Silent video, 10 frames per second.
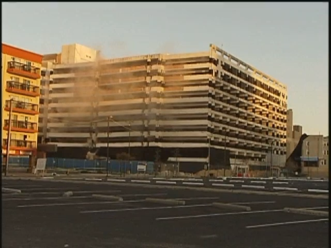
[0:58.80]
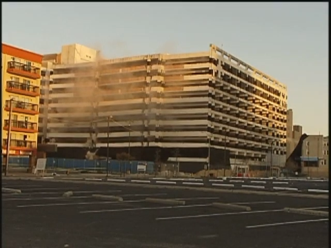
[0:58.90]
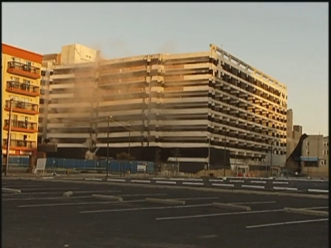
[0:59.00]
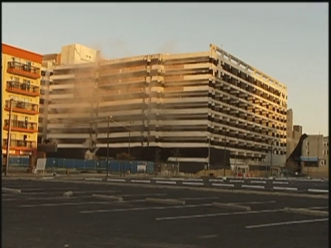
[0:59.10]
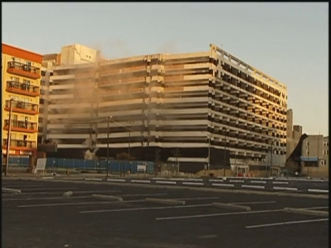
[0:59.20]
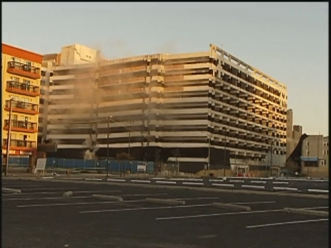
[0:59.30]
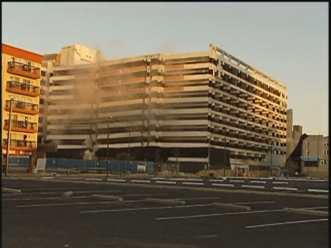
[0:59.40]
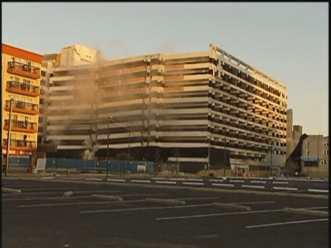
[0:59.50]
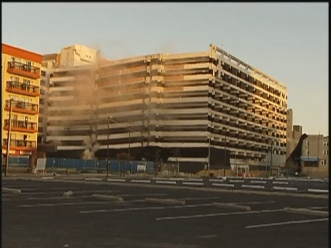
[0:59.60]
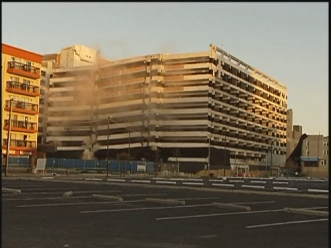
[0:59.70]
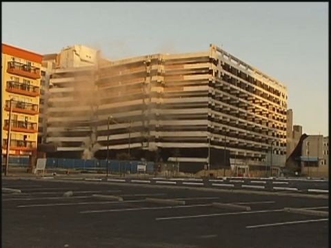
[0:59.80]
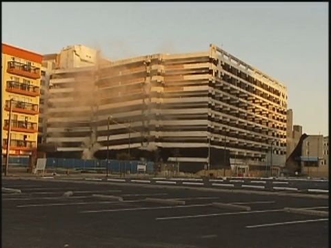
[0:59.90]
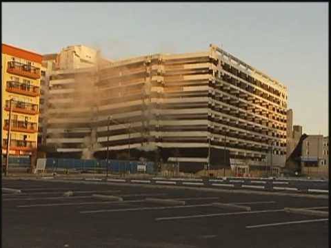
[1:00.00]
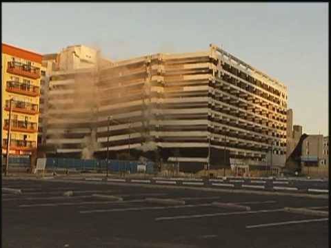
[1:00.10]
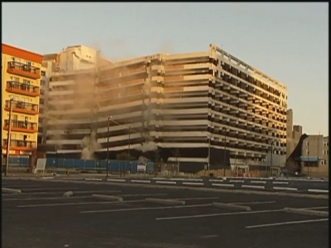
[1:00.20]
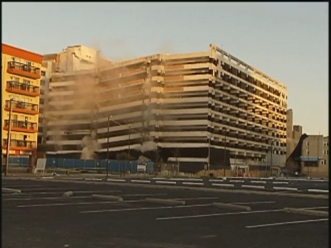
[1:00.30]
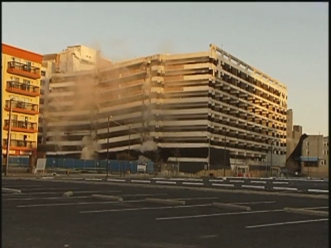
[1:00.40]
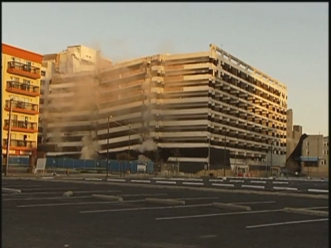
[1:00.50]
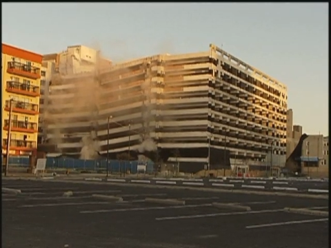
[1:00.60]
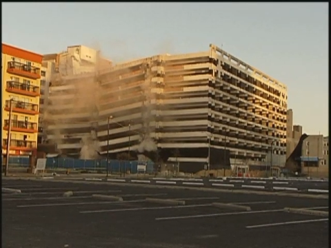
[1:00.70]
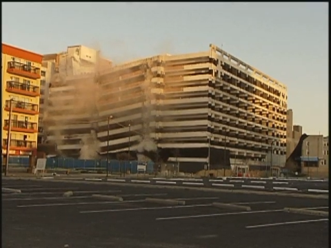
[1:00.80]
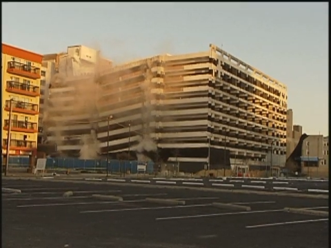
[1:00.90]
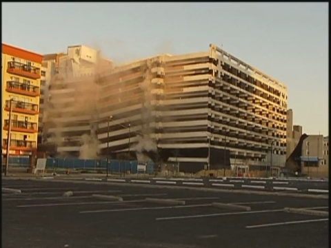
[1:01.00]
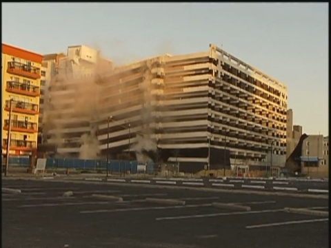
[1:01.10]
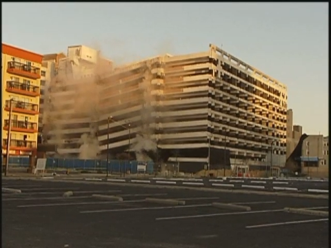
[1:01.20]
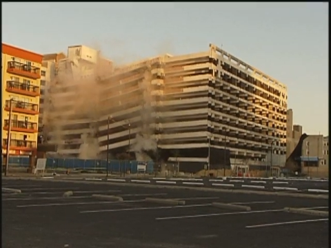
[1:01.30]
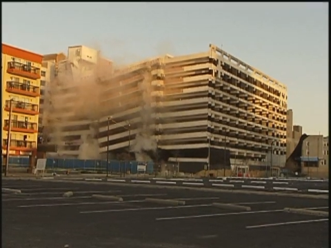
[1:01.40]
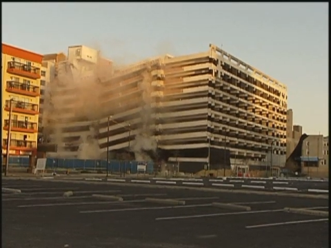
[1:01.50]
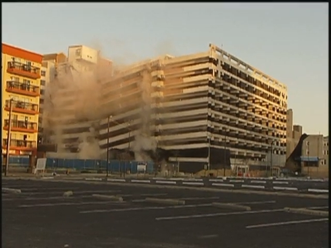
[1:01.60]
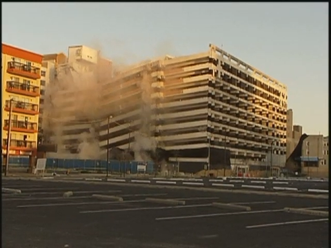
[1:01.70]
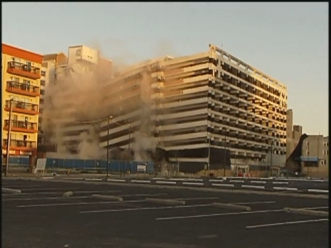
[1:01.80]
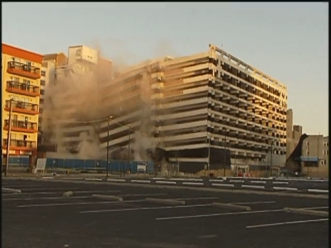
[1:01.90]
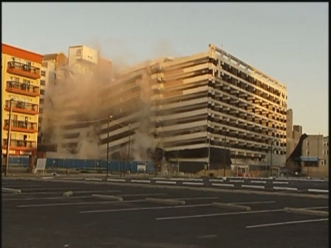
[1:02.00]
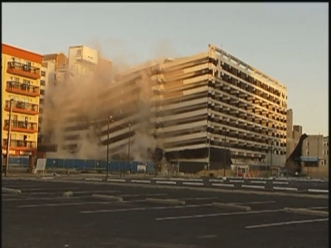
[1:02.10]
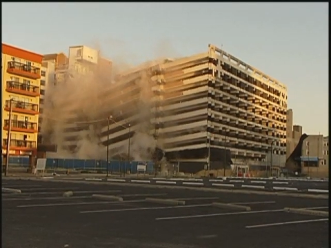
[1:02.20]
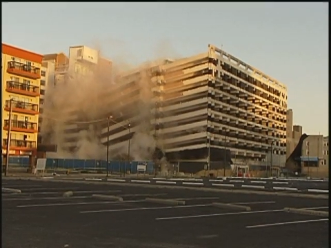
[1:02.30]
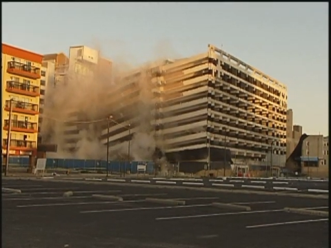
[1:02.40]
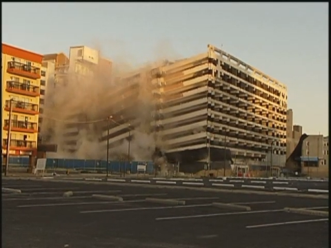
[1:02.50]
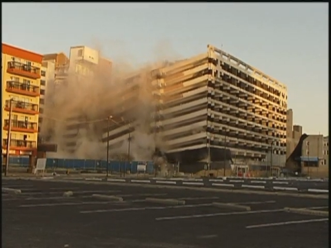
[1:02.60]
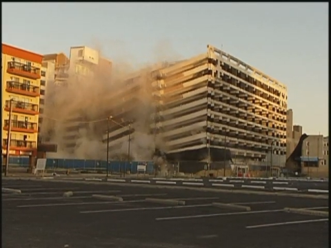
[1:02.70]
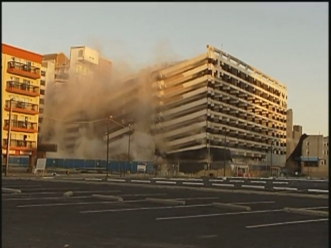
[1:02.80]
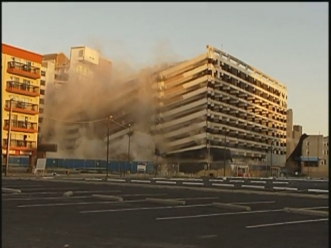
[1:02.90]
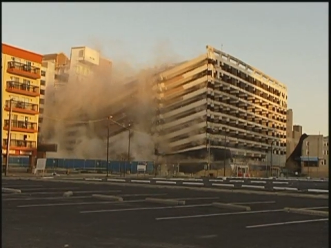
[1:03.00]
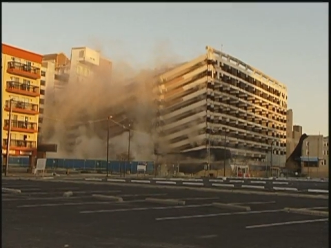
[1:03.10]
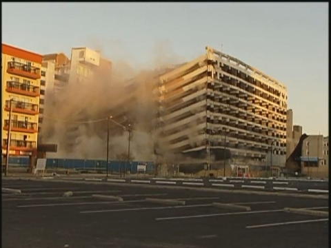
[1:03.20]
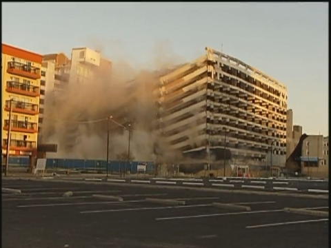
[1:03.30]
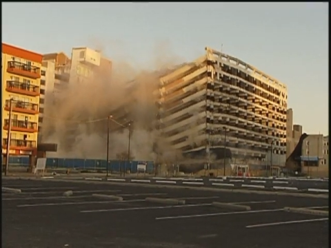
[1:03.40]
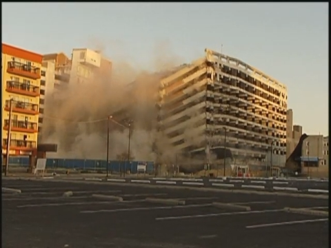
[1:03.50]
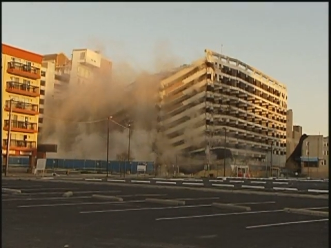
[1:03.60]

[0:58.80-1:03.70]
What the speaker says: [unreadable: no face in view]